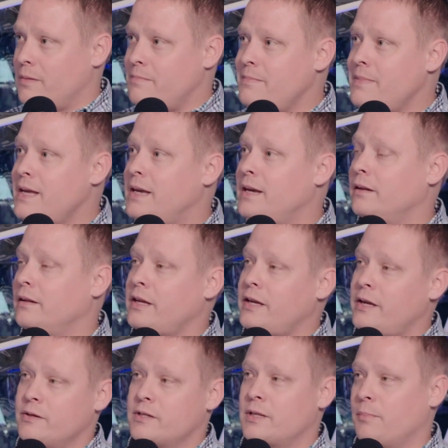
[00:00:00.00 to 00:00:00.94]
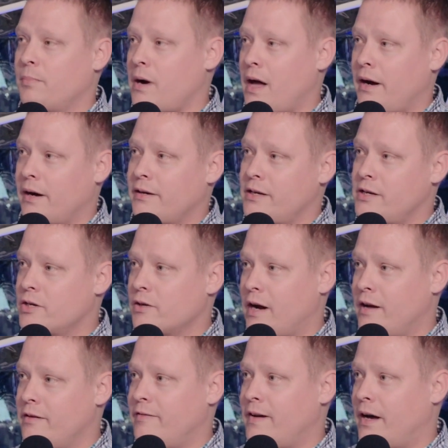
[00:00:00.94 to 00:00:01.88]
to immediately use the product and
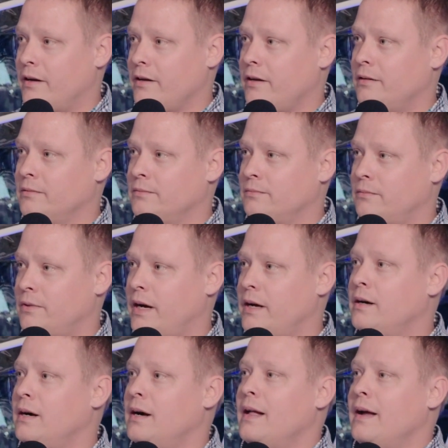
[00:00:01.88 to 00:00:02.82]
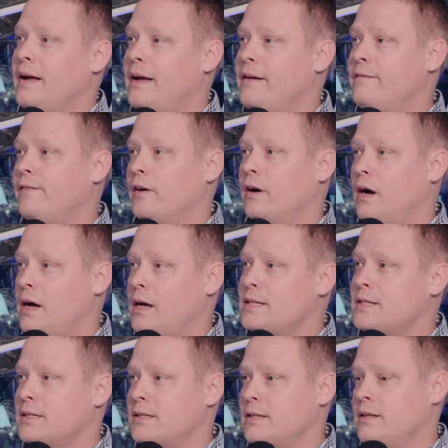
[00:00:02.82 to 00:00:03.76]
drive value, right? And for
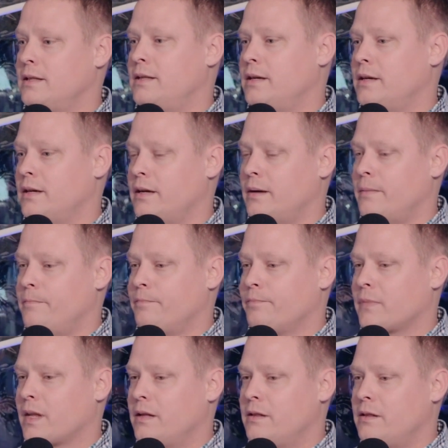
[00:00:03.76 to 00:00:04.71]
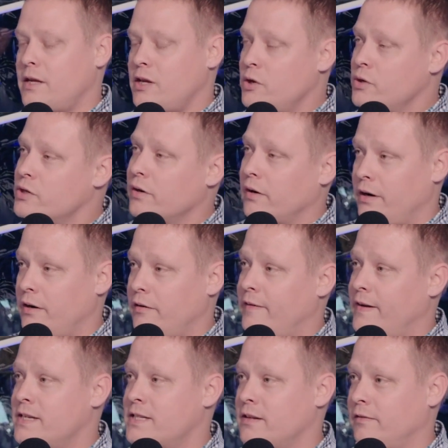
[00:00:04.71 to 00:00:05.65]
us, the user
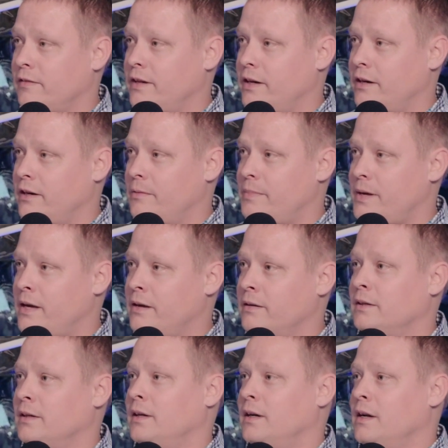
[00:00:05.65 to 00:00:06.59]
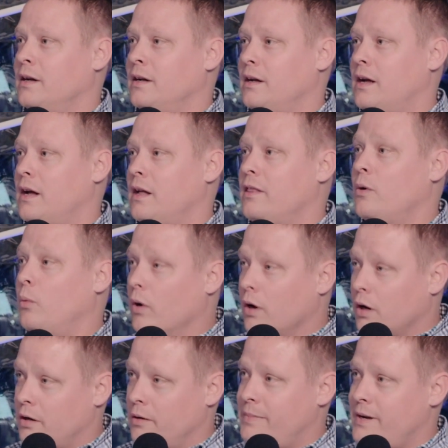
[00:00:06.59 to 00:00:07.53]
interface of LinearB, the
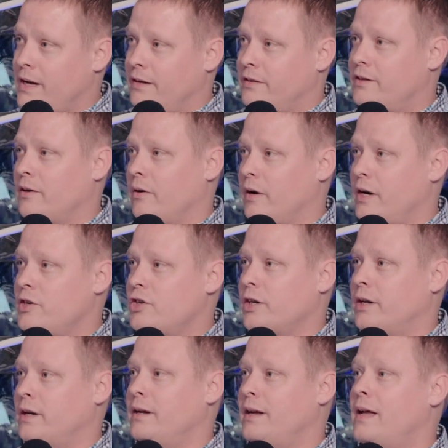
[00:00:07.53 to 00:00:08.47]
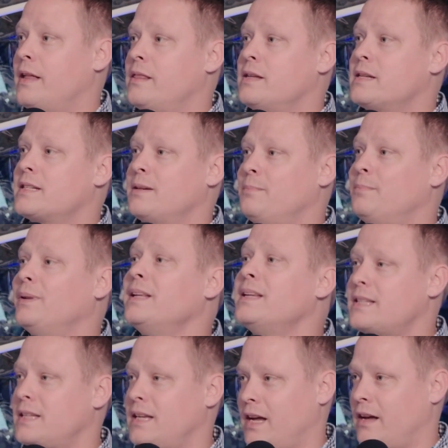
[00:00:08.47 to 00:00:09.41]
worker bee integration, and the
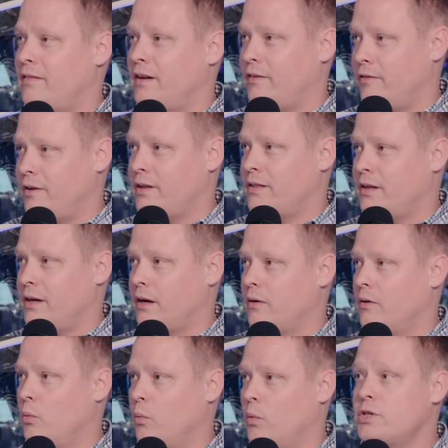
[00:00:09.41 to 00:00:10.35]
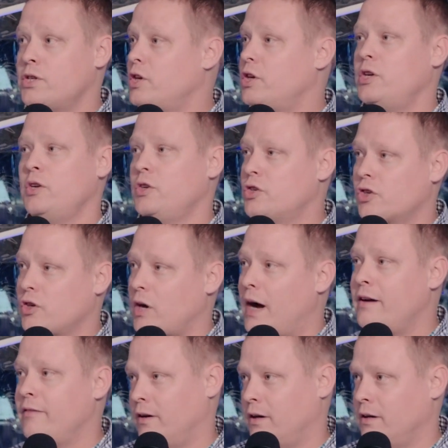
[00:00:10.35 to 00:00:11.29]
simplicity of everything was a huge
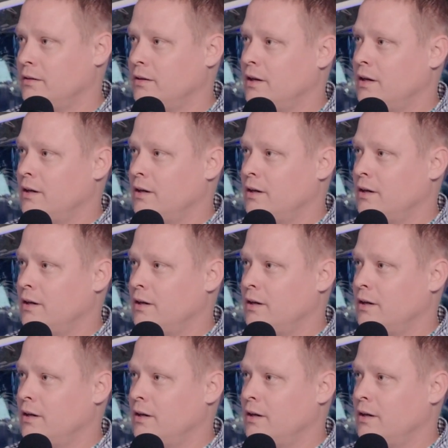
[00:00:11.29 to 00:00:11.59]
driver,